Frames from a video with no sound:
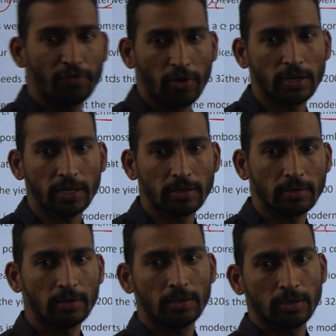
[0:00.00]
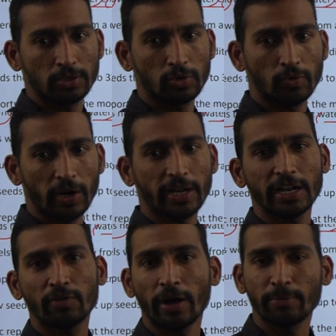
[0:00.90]
of water. So water
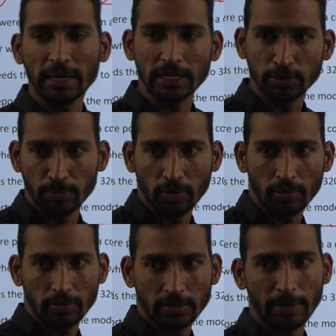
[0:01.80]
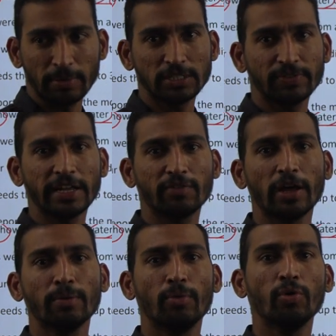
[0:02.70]
requirement is more, that means we
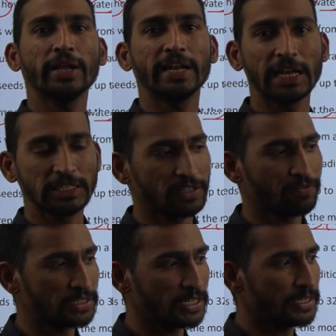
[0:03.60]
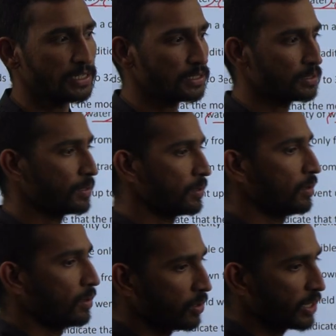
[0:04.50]
require more irrigation facilities.
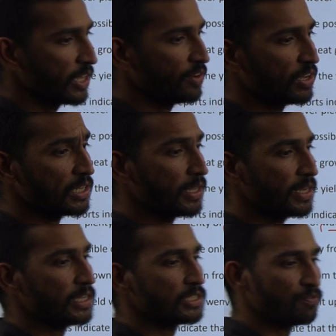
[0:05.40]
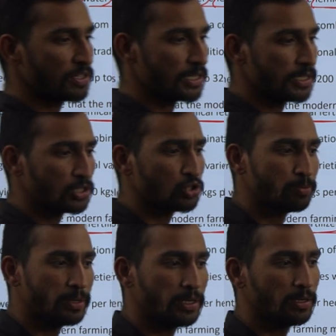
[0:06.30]
Okay, irrigation facilities
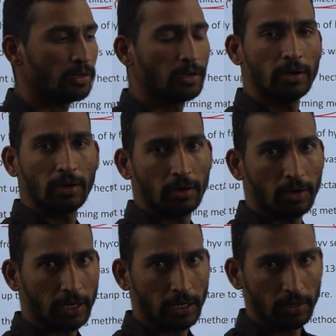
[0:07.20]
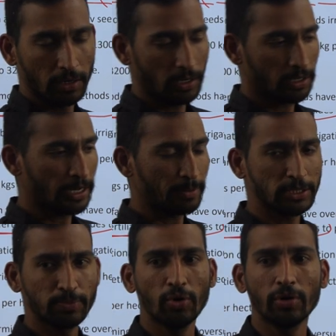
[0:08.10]
should be, okay, that
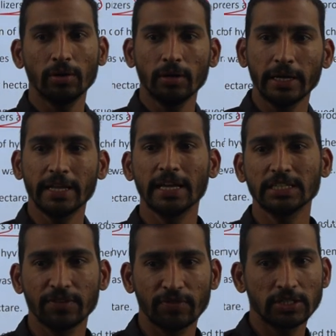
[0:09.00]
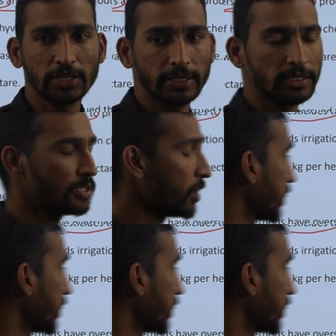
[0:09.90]
means more irrigation facilities